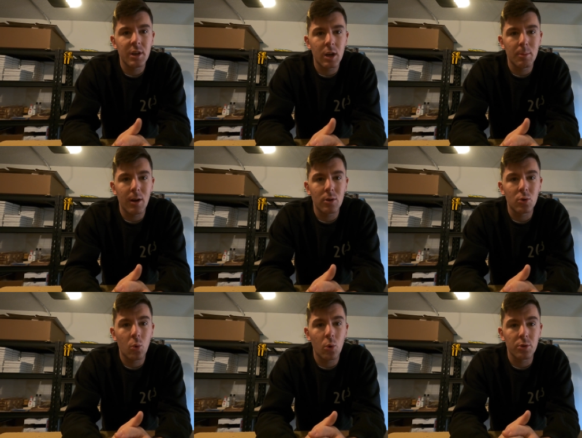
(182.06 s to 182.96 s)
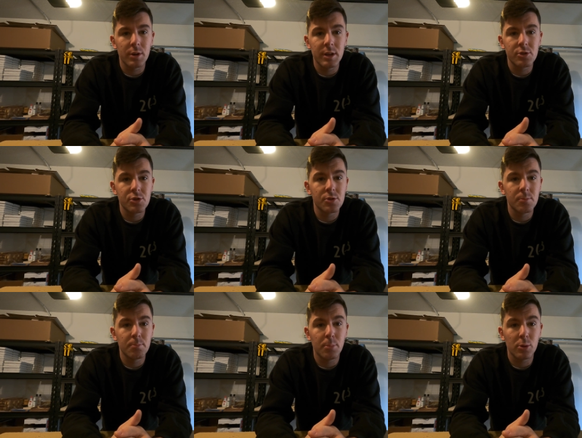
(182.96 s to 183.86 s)
cut about 1/4 inch
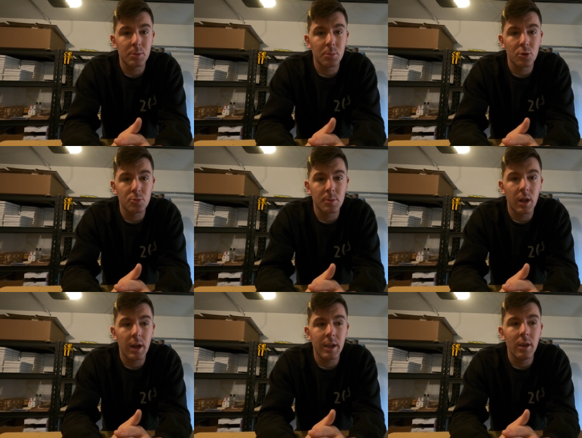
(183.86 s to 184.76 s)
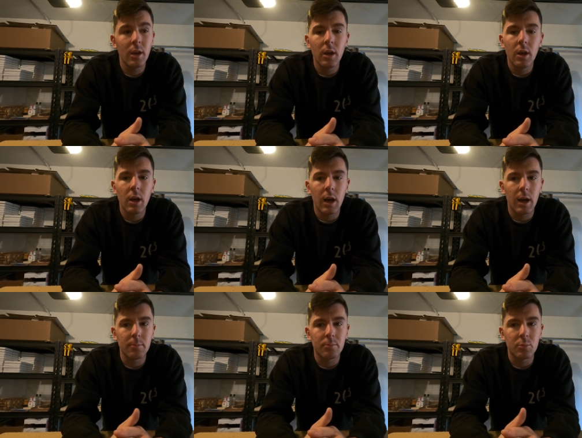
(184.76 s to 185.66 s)
Baltic birch ply
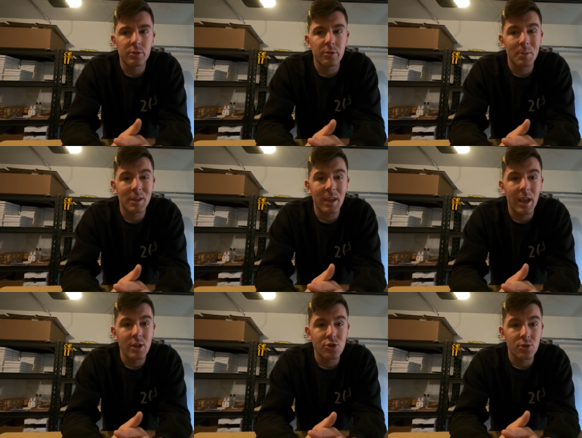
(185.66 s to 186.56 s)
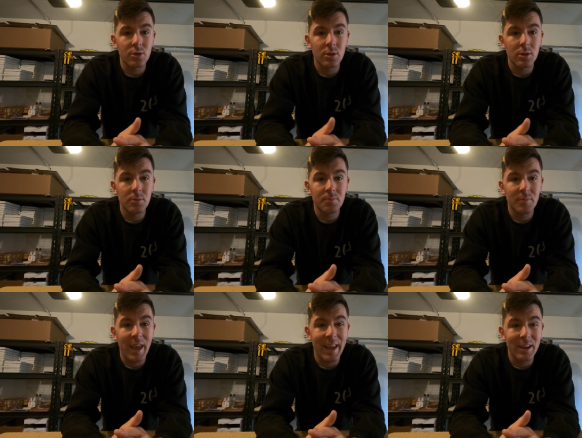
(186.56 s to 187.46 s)
with some occasional
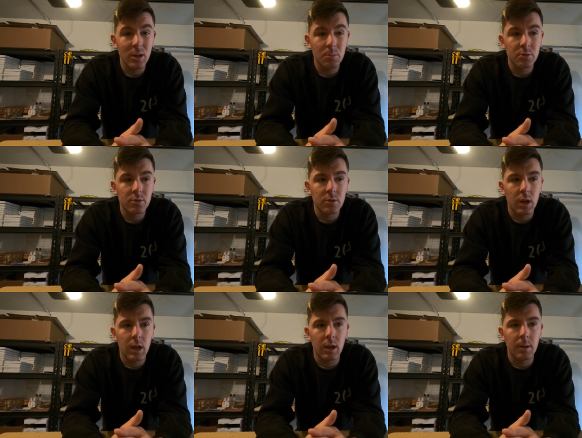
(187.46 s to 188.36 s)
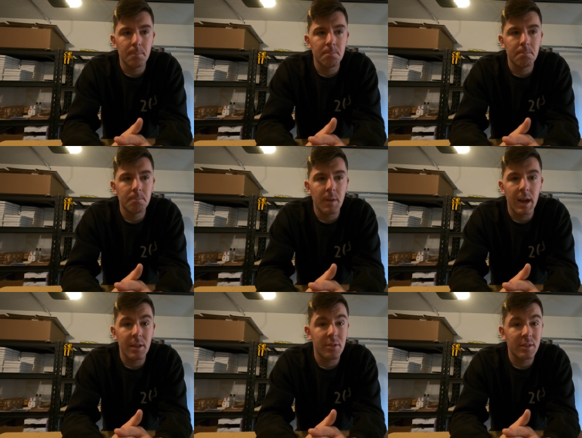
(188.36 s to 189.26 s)
hang-ups.
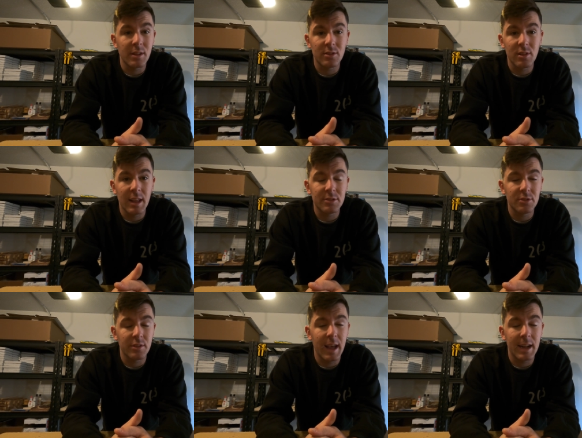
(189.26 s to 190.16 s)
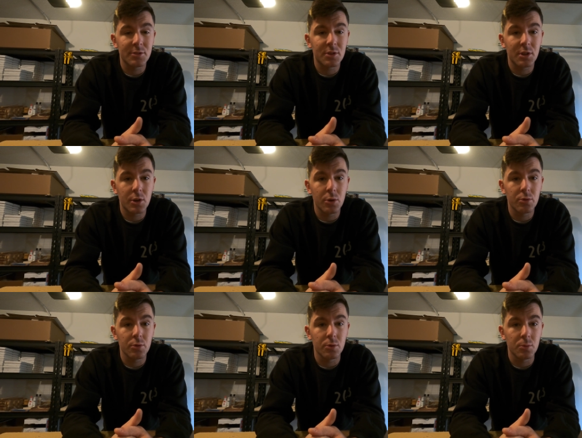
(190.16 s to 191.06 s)
Anything that's less than that is going to go
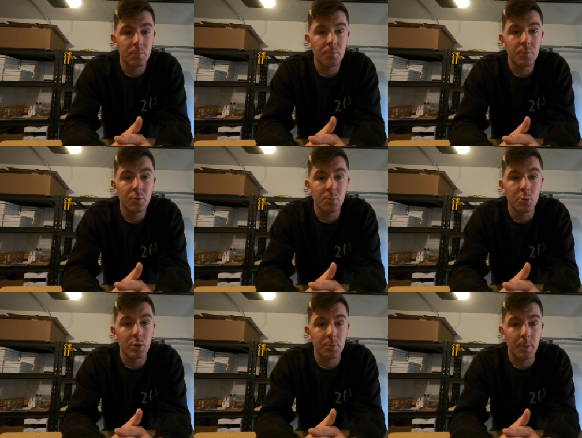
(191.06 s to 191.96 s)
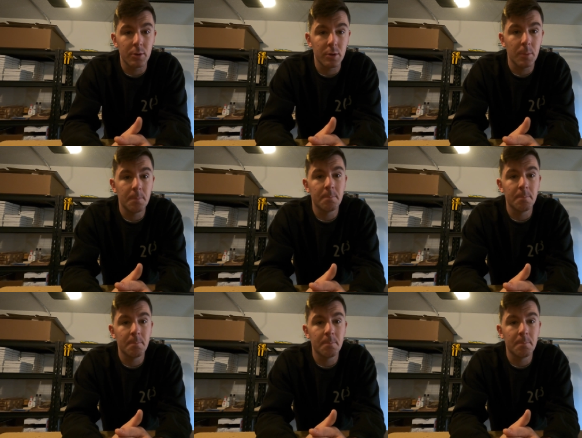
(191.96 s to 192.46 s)
through smooth as butter though.